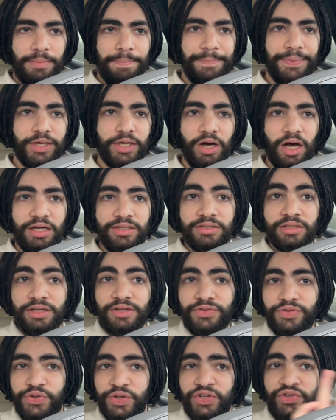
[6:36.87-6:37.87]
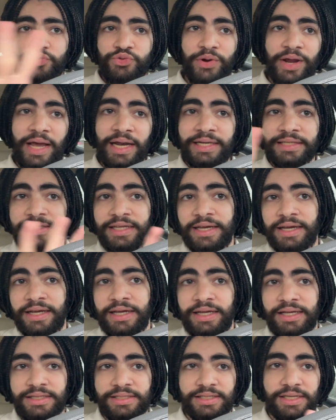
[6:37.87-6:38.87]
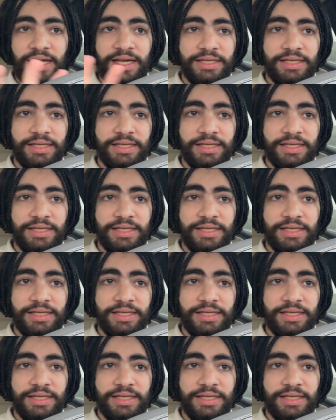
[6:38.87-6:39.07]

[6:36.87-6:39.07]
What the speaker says: Because this reality is